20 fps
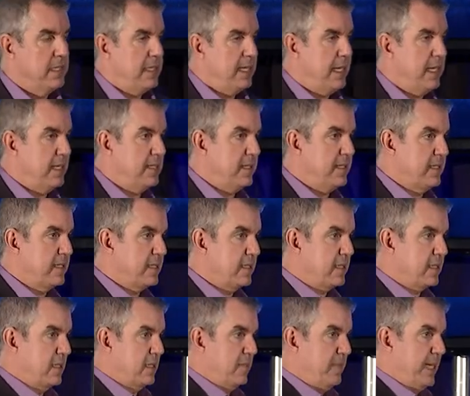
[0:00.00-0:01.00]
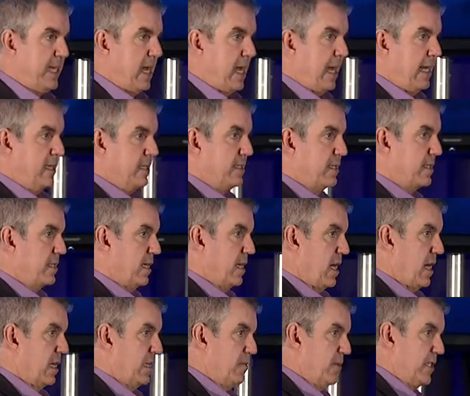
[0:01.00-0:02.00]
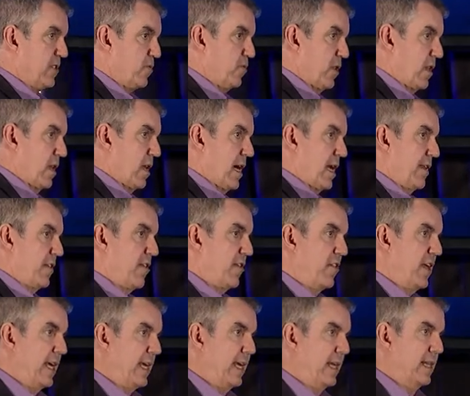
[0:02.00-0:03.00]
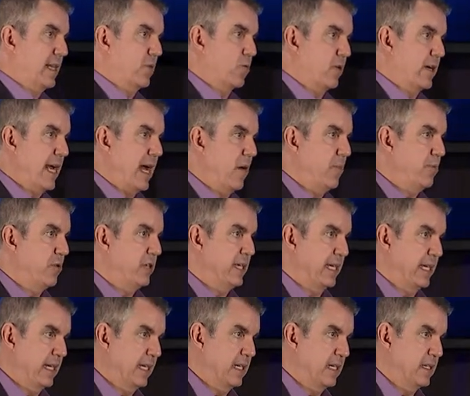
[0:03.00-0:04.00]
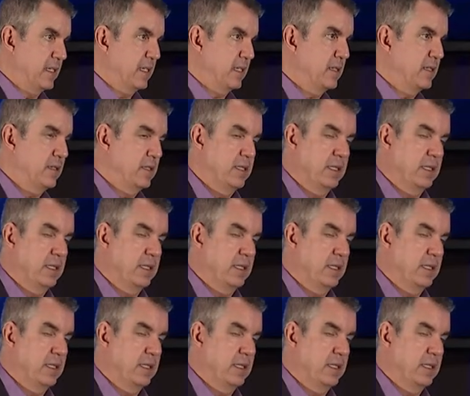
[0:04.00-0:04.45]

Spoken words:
And this is going to be highly synonymous with a lot of the thinking that we're now putting in